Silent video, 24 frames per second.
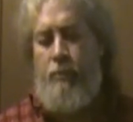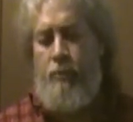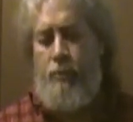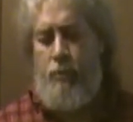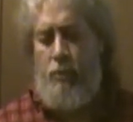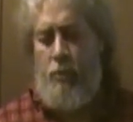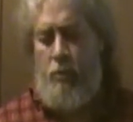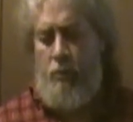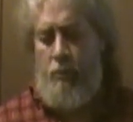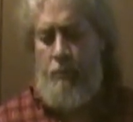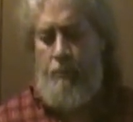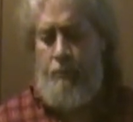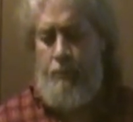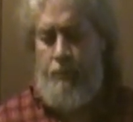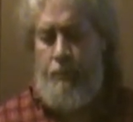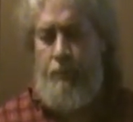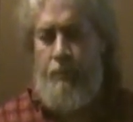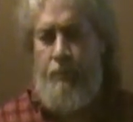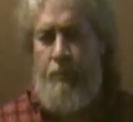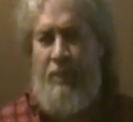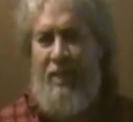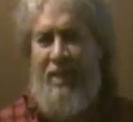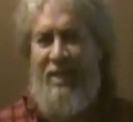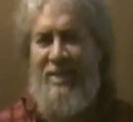So
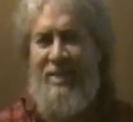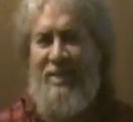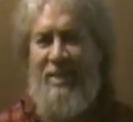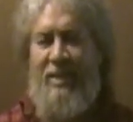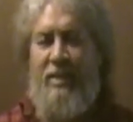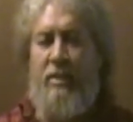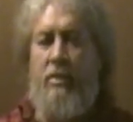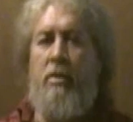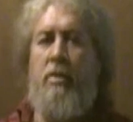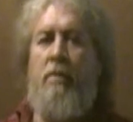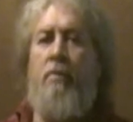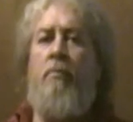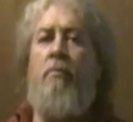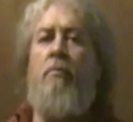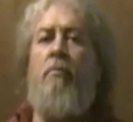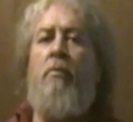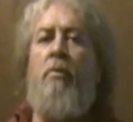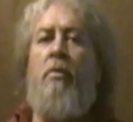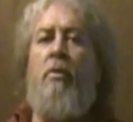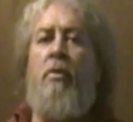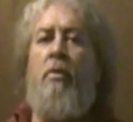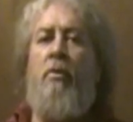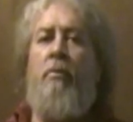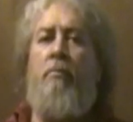that's it.
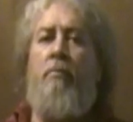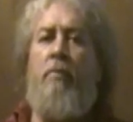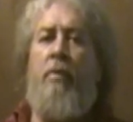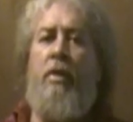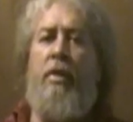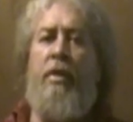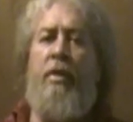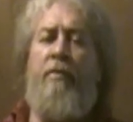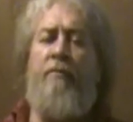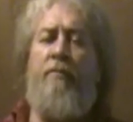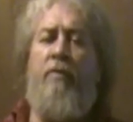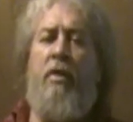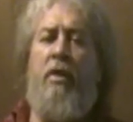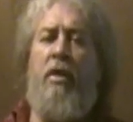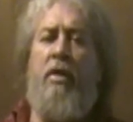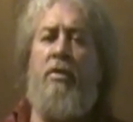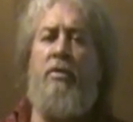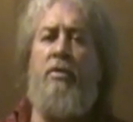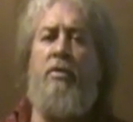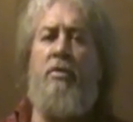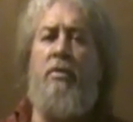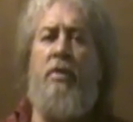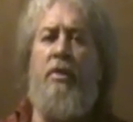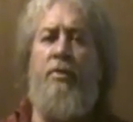Believe
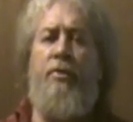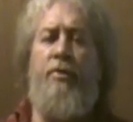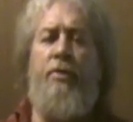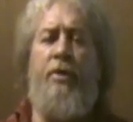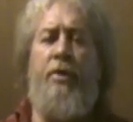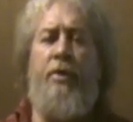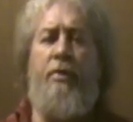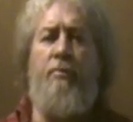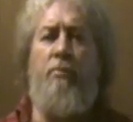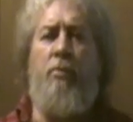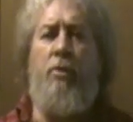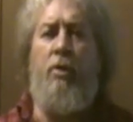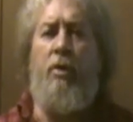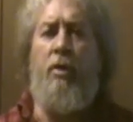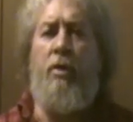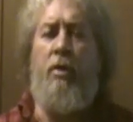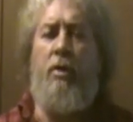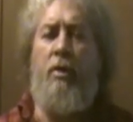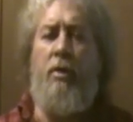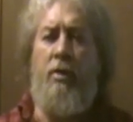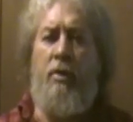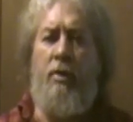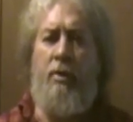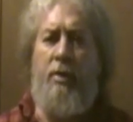less and think
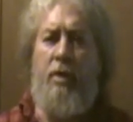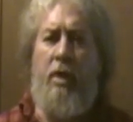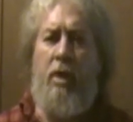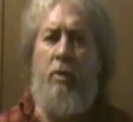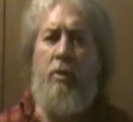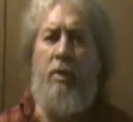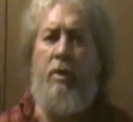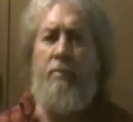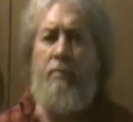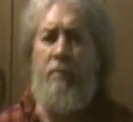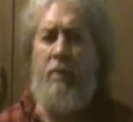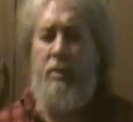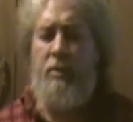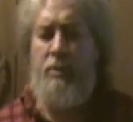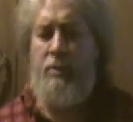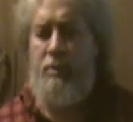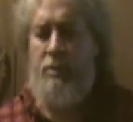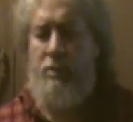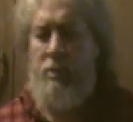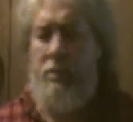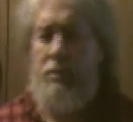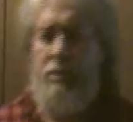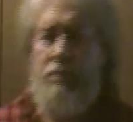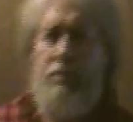more. Yahweh
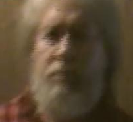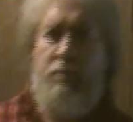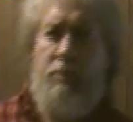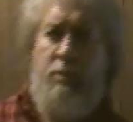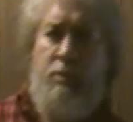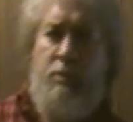bless.